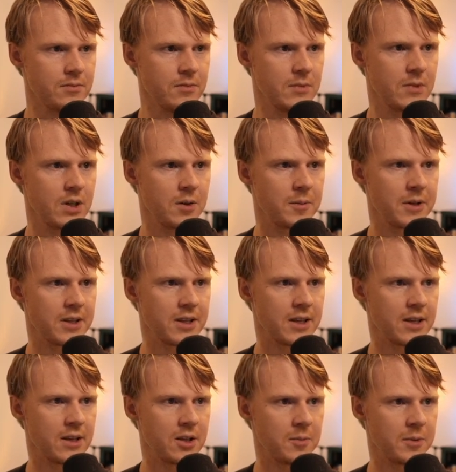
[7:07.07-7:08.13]
I'll make that a
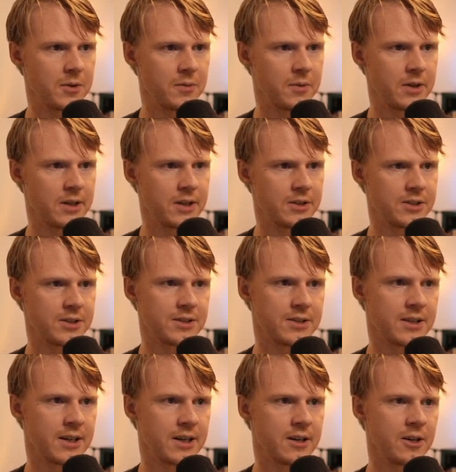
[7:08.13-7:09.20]
little bit wider so you can see
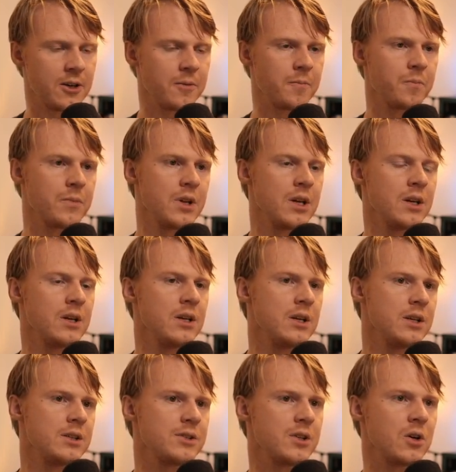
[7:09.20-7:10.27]
the arrow.
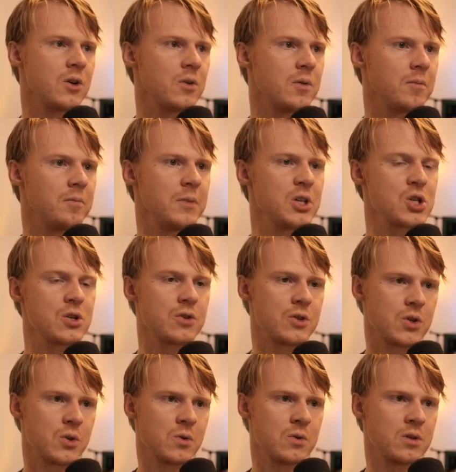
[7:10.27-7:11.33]
So mission
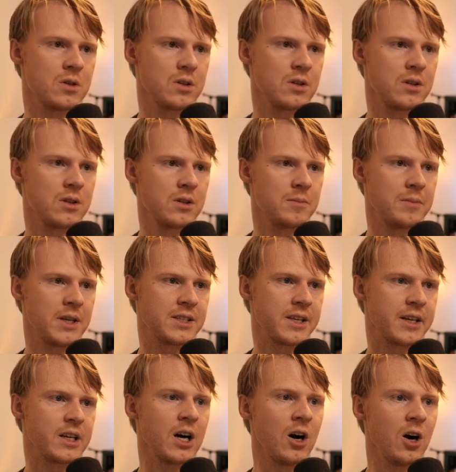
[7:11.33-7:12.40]
2 makes a
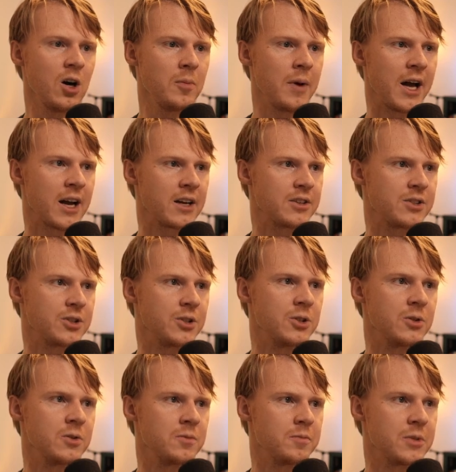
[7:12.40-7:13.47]
callback
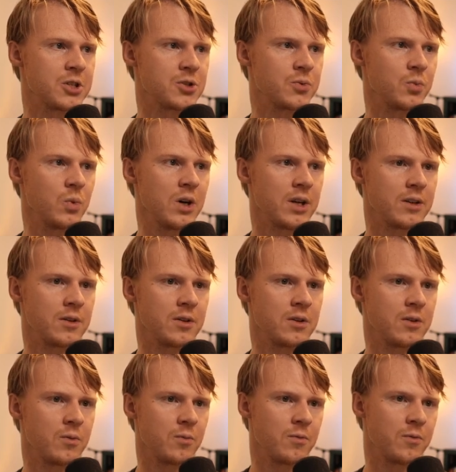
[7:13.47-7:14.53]
to mission 1
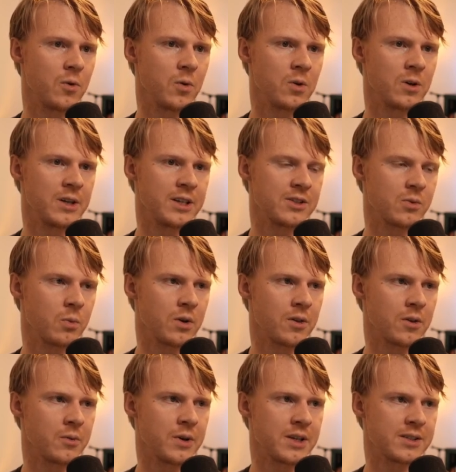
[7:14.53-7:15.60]
for it's worth
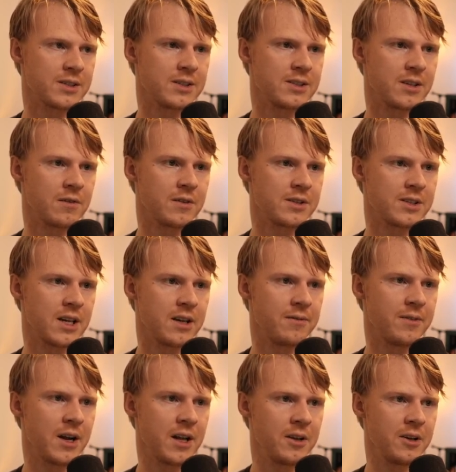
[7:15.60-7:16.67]
the risk. These are the same
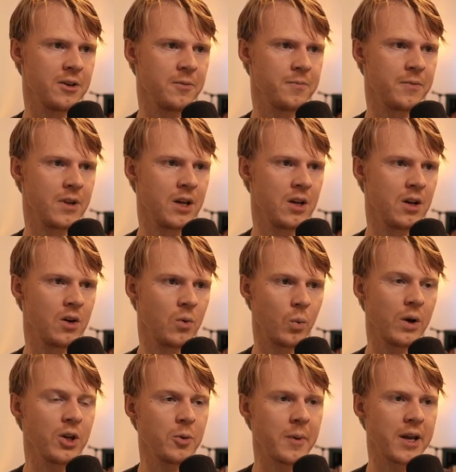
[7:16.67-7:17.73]
value.
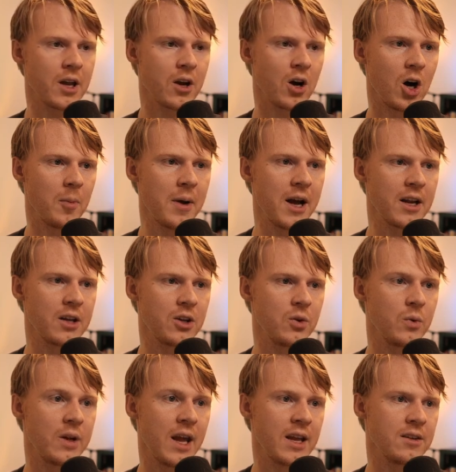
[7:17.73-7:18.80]
When you make a callback, you
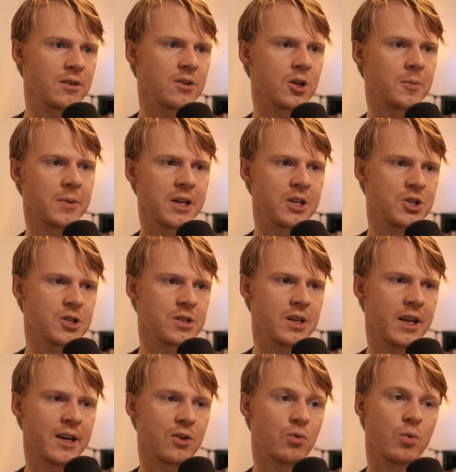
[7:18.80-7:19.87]
gain determination
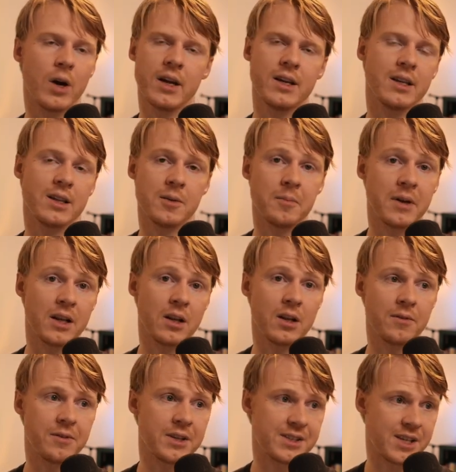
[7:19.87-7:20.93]
like right in the middle
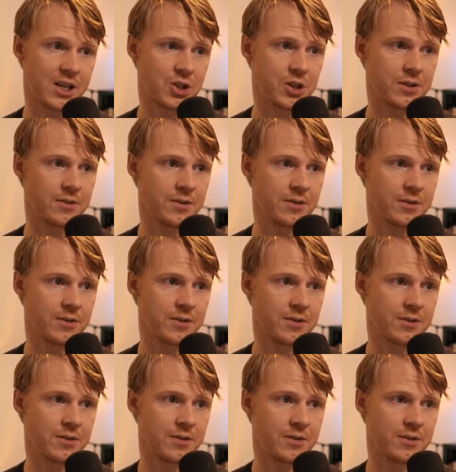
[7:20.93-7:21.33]
of the session.